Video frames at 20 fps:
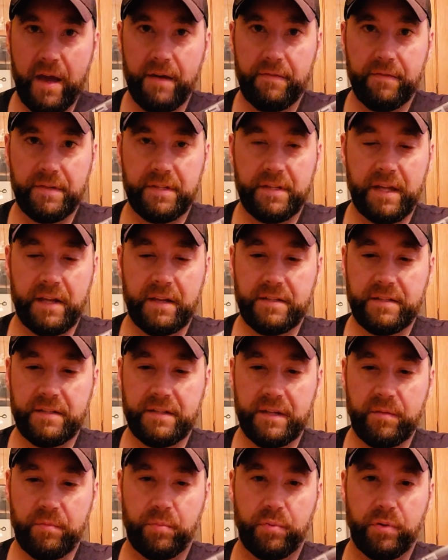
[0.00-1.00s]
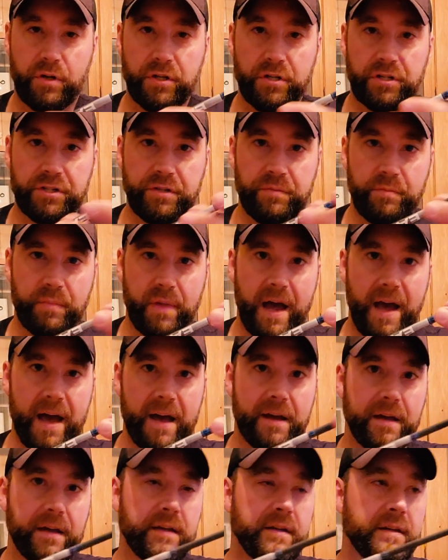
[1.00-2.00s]
have the tendency to push
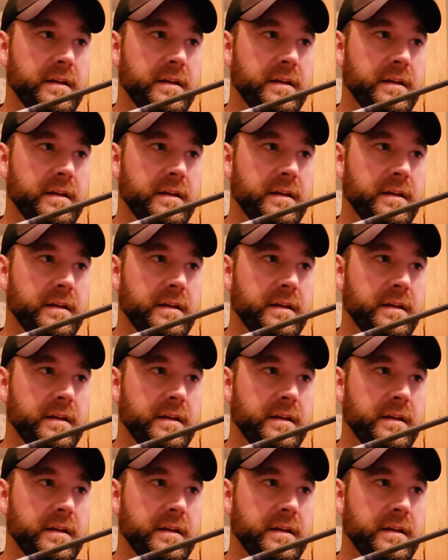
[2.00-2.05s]
back